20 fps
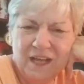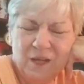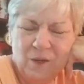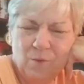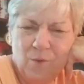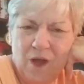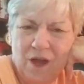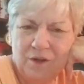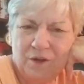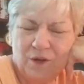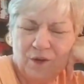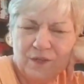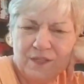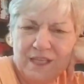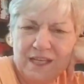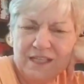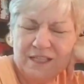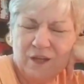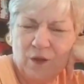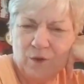I'll tell you
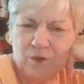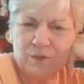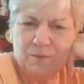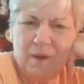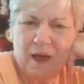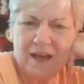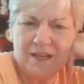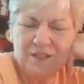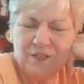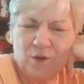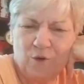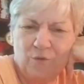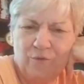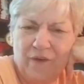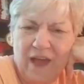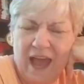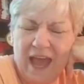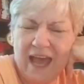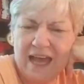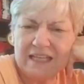what, girl, fast
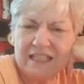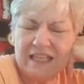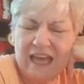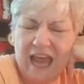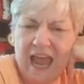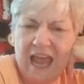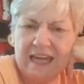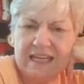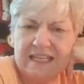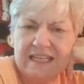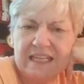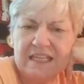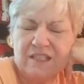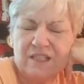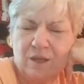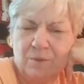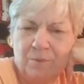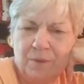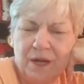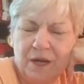and
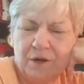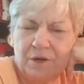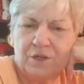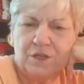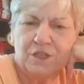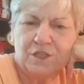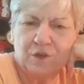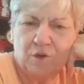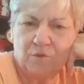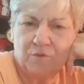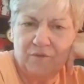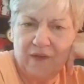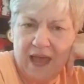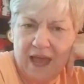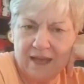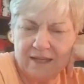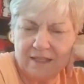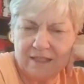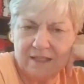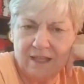disappears so fast
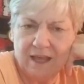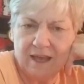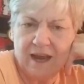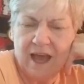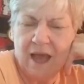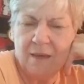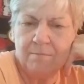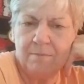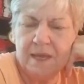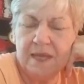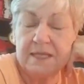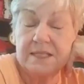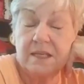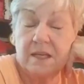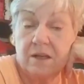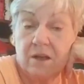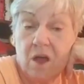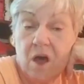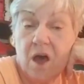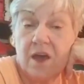that I miss a
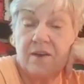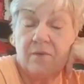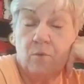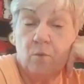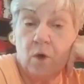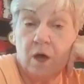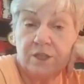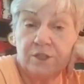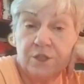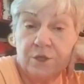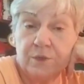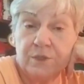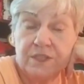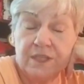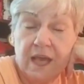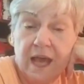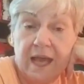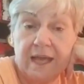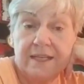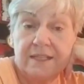lot of what you
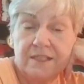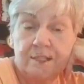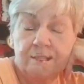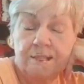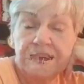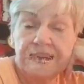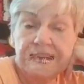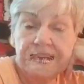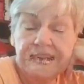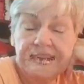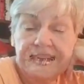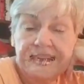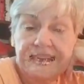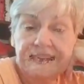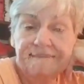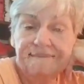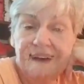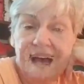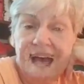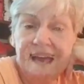say. So
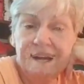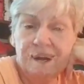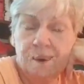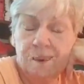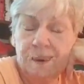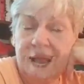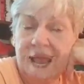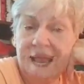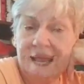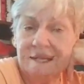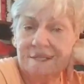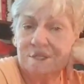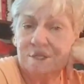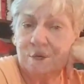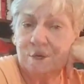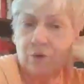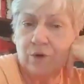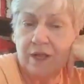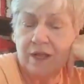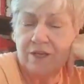if I don't
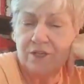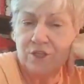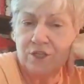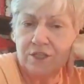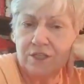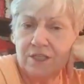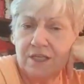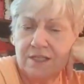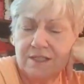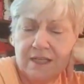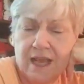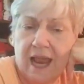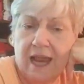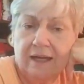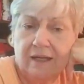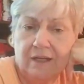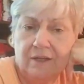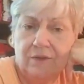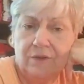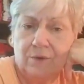answer in just
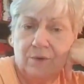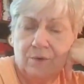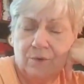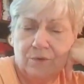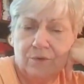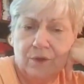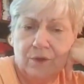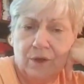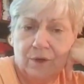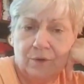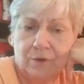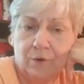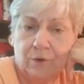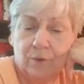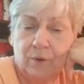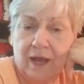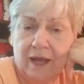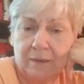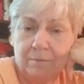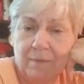exactly the
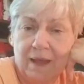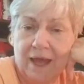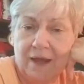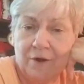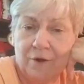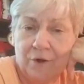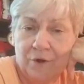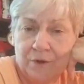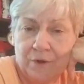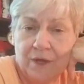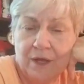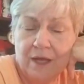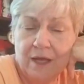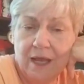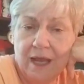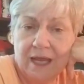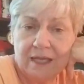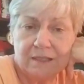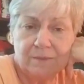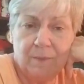correct manner,
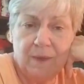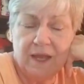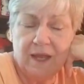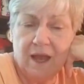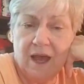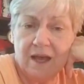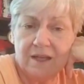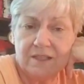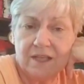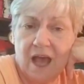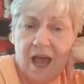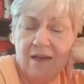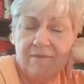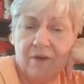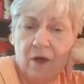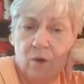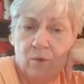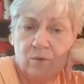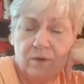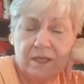it's because
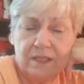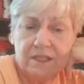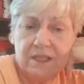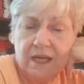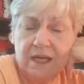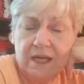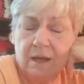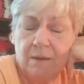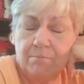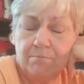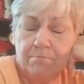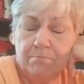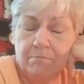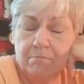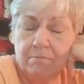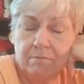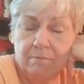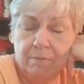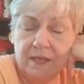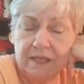I've only seen
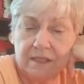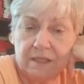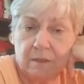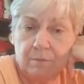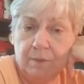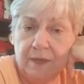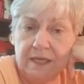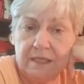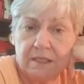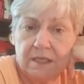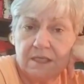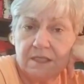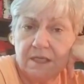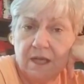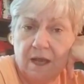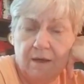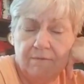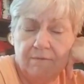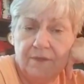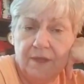bits and
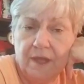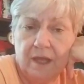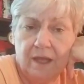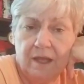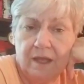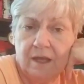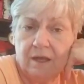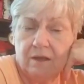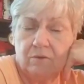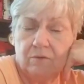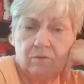pieces of the